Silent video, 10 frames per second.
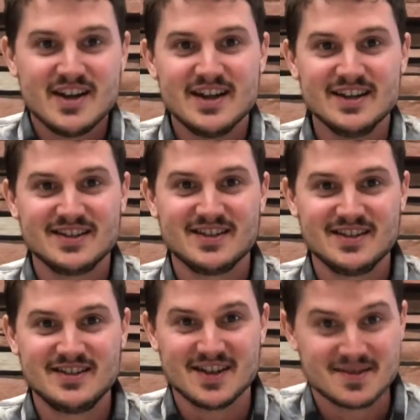it
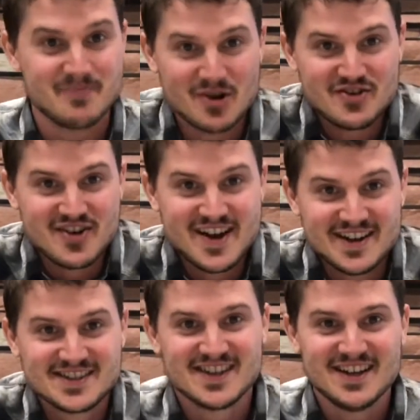doesn't burn your
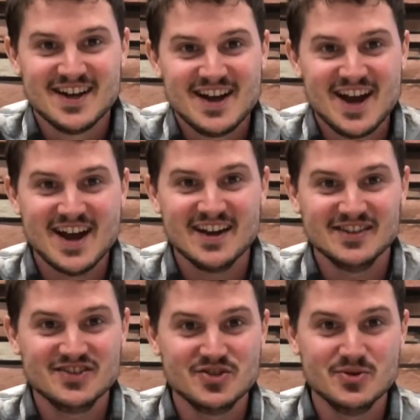hands,
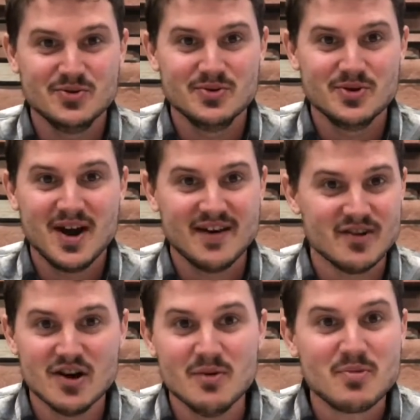and you have
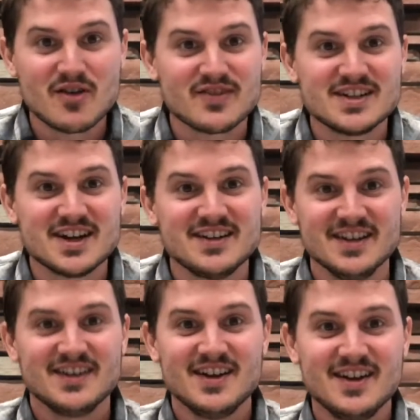a perfect
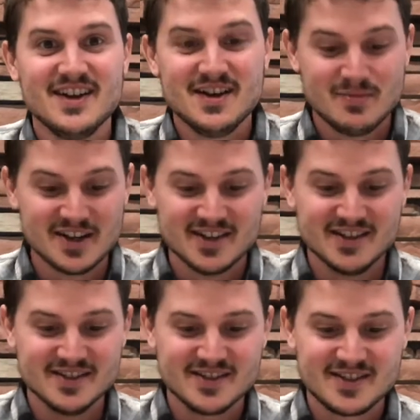technique
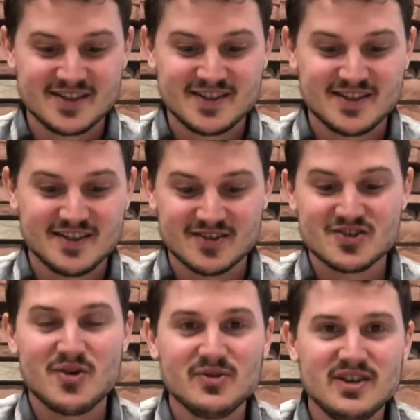because there's
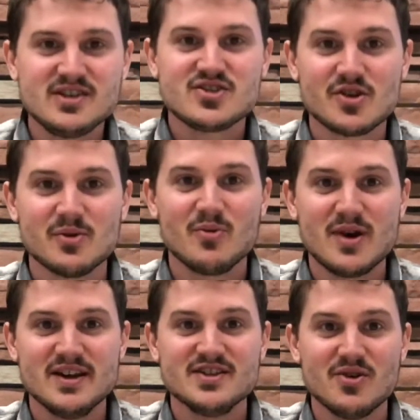only a certain
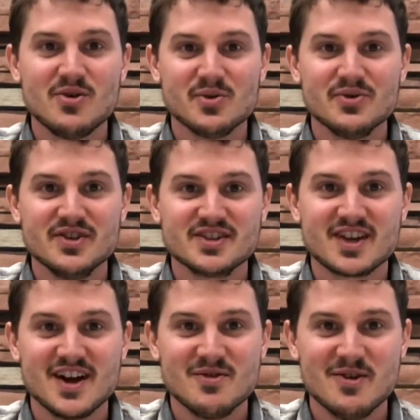way to hold this
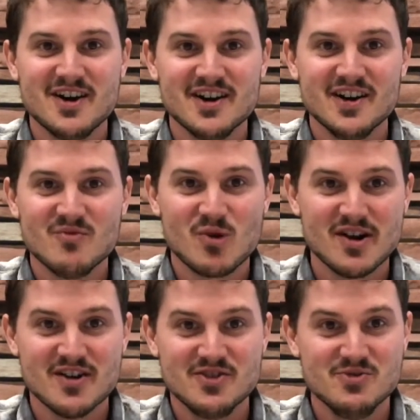Gaiwan
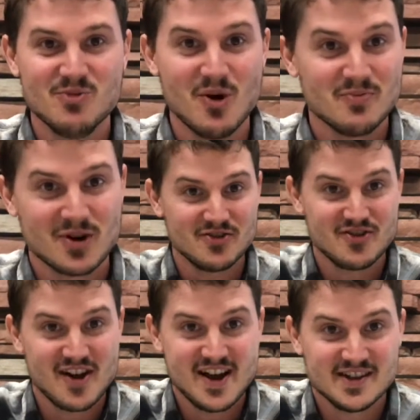where you won't
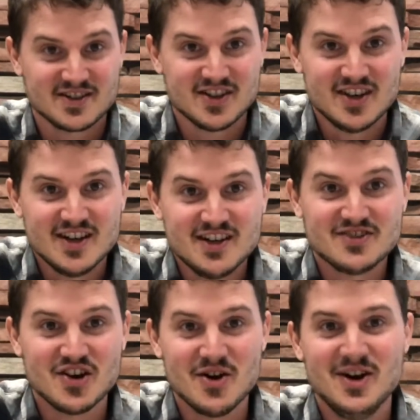your hands.
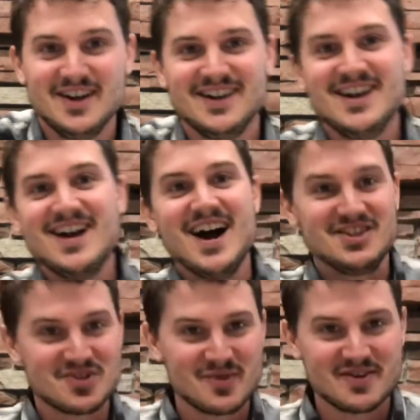So I
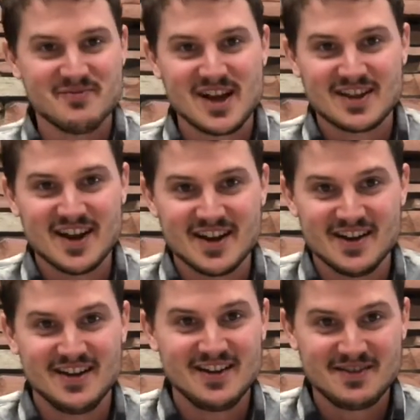just want to make that
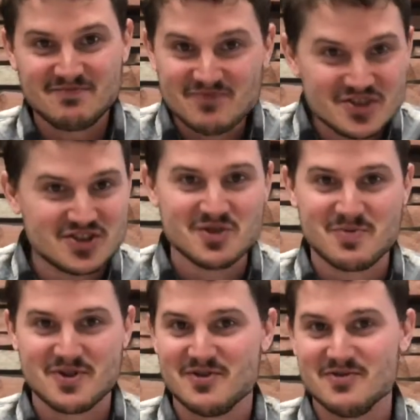
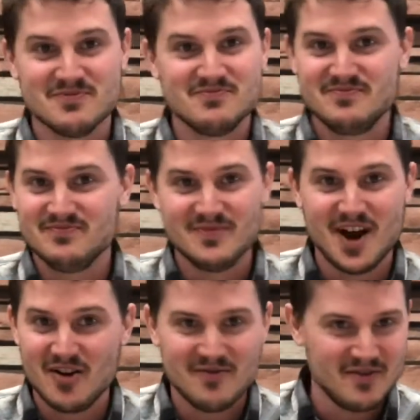super
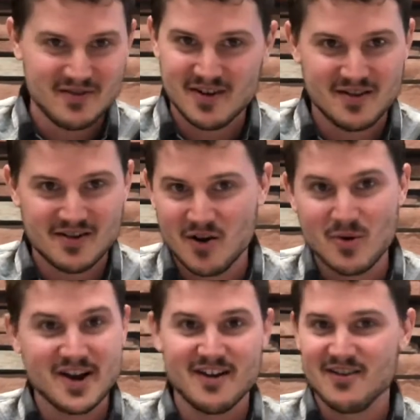
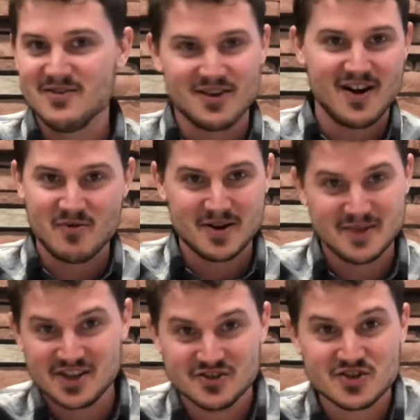aware, or I want to
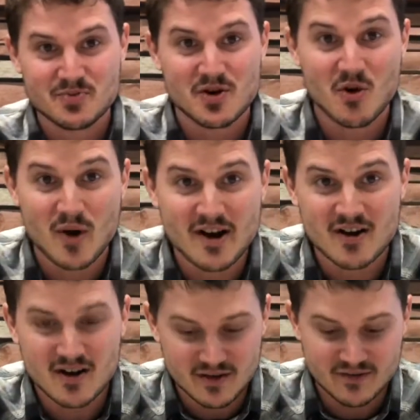make you super aware
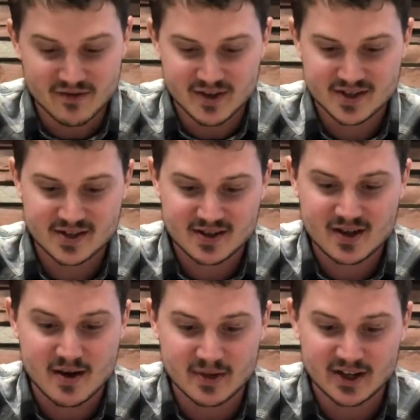of this
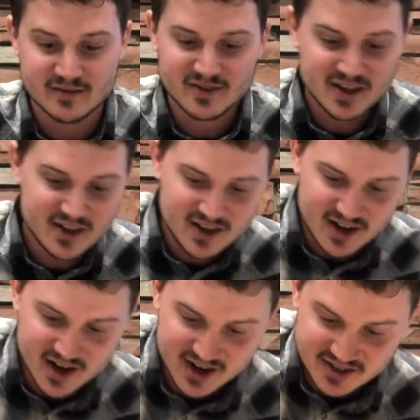coming
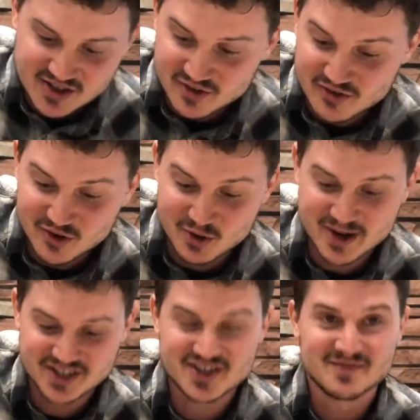to
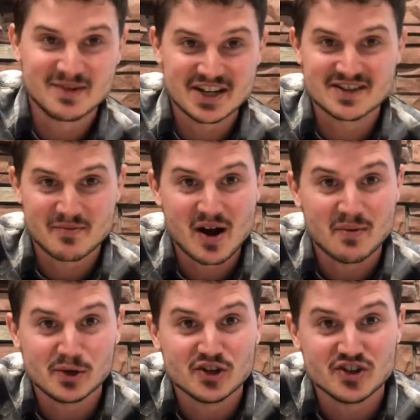fruition, because I'm
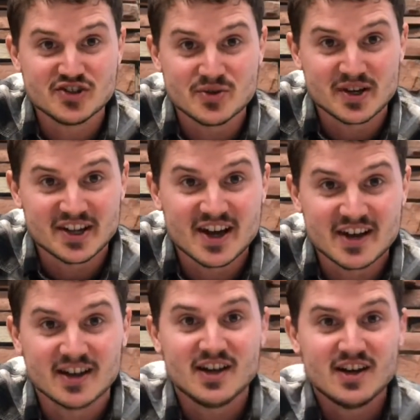probably going to do it again.